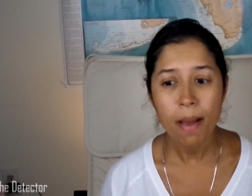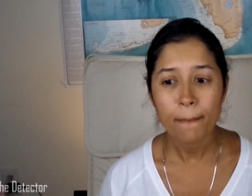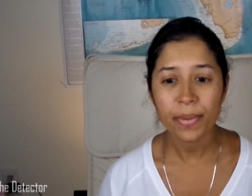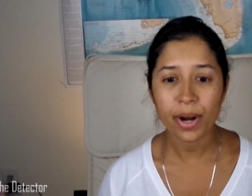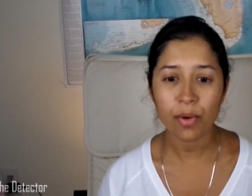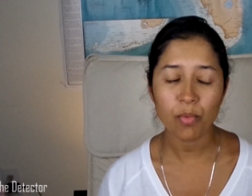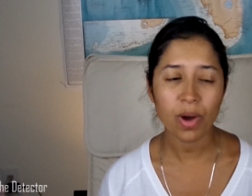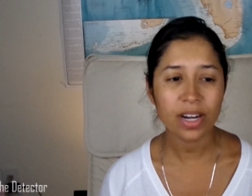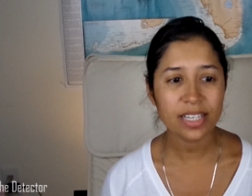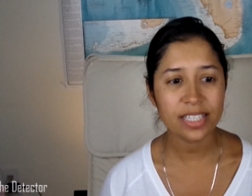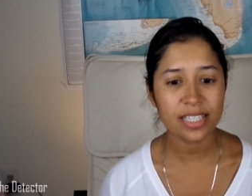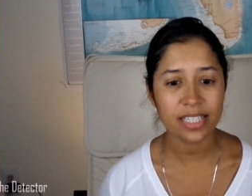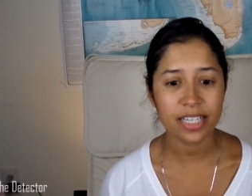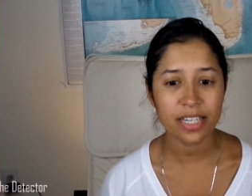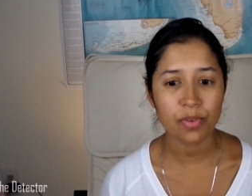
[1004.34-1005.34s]
But I want to
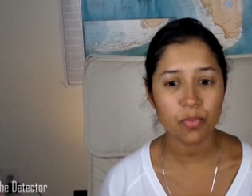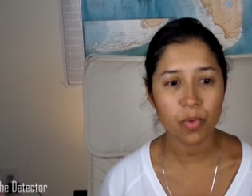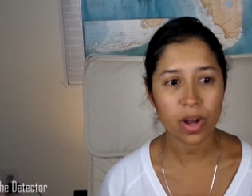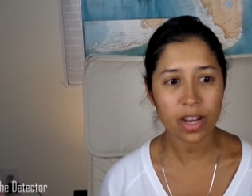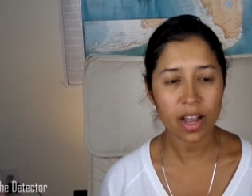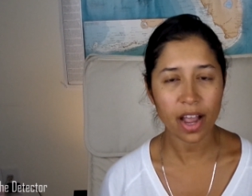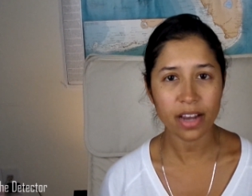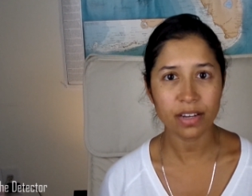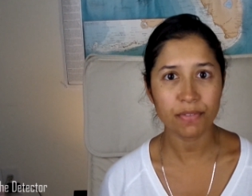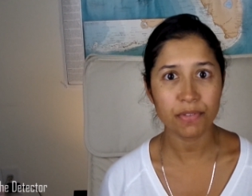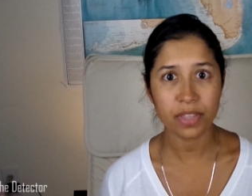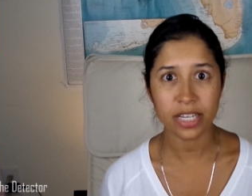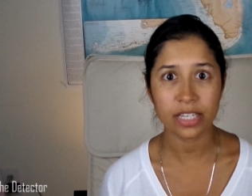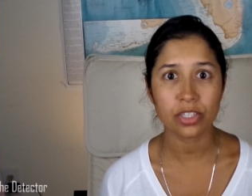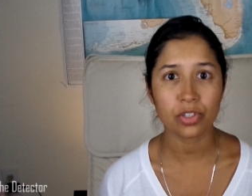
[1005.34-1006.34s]
see what kind of
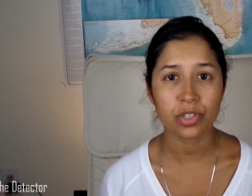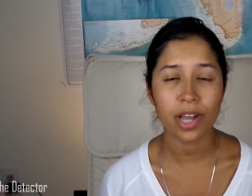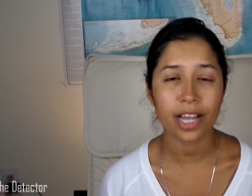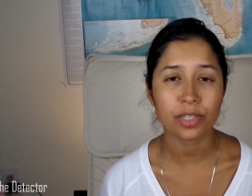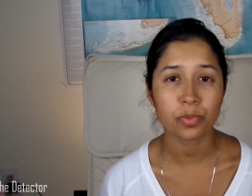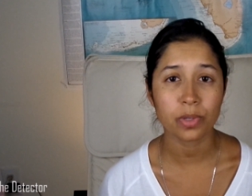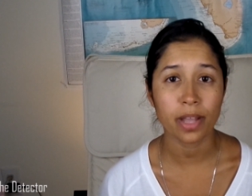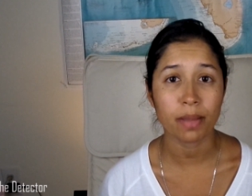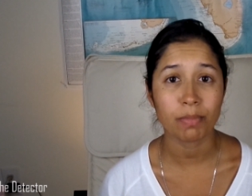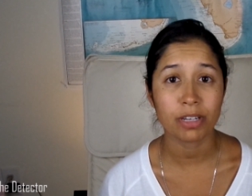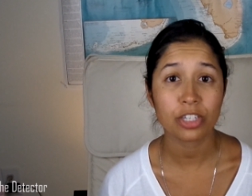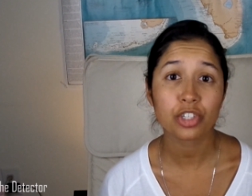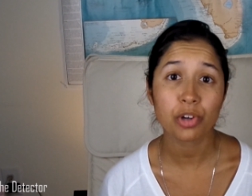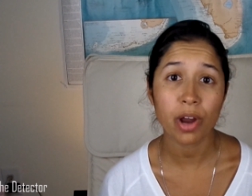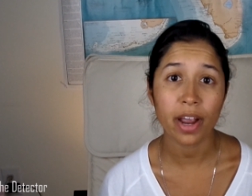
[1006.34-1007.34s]
things you guys would like me to
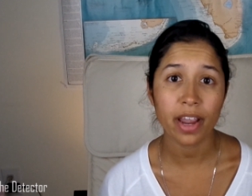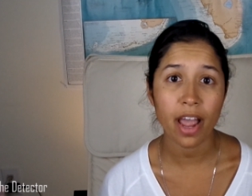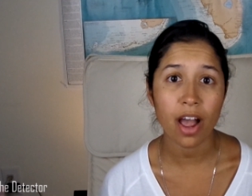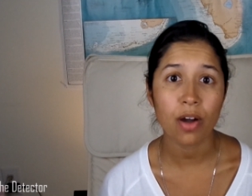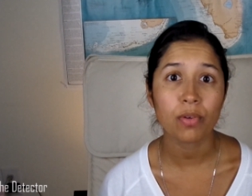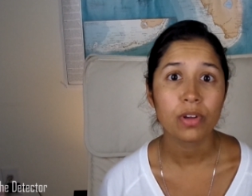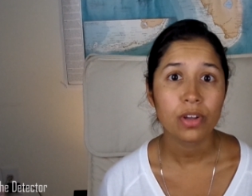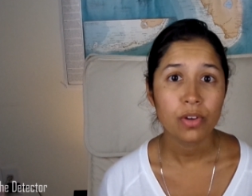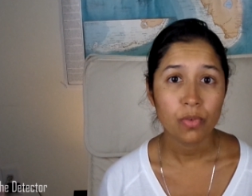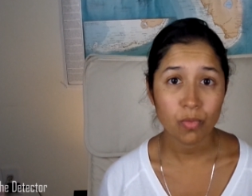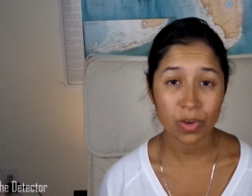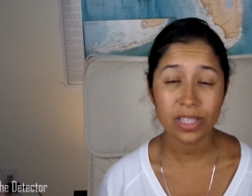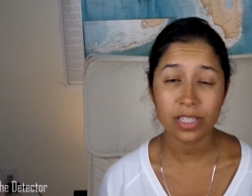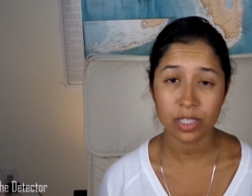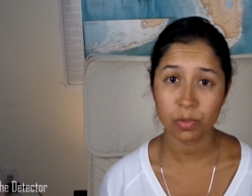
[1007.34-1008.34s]
try out
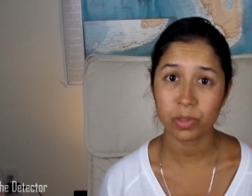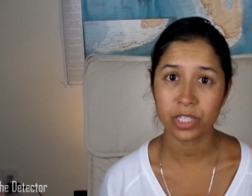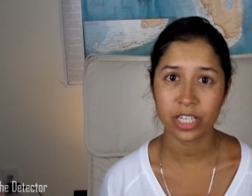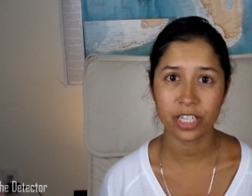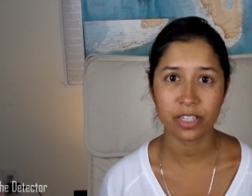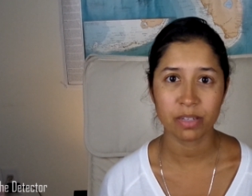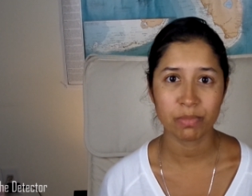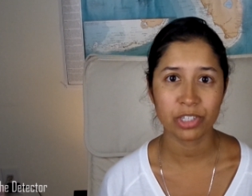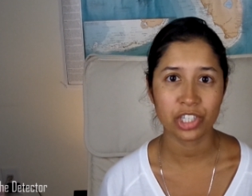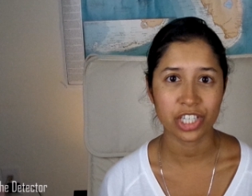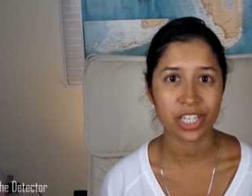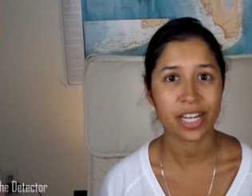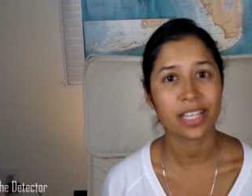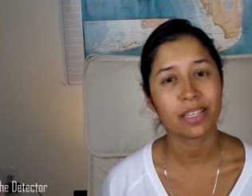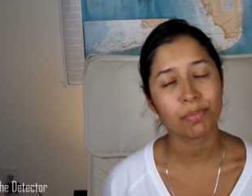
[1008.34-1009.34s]
with this particular
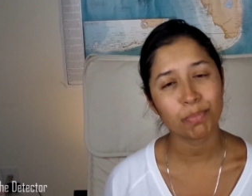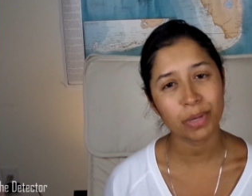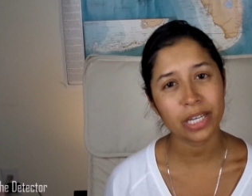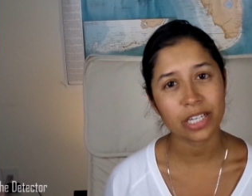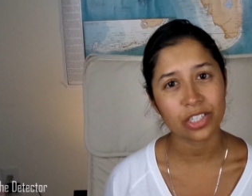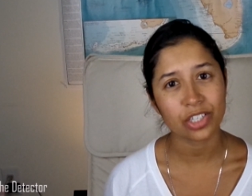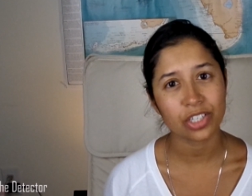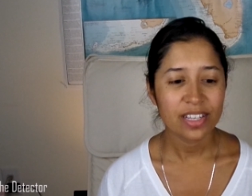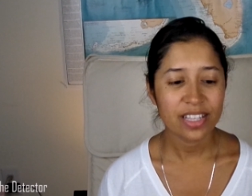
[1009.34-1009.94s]
machine at the beach.